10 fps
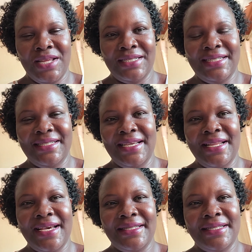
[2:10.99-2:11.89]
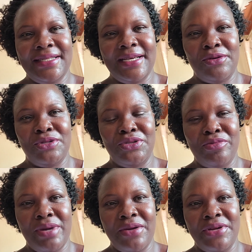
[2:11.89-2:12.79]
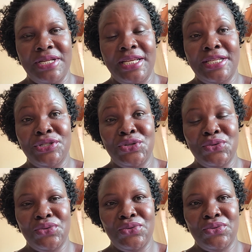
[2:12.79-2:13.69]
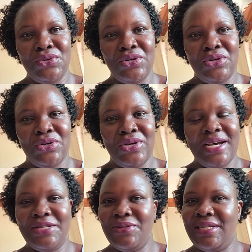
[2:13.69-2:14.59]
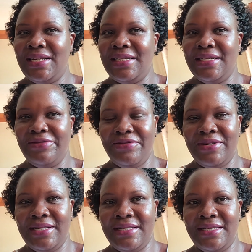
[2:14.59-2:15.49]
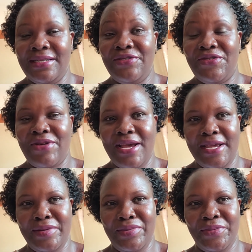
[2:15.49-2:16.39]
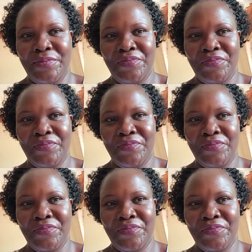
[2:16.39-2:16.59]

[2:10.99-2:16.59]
She said her sister also married into a totally different tribe.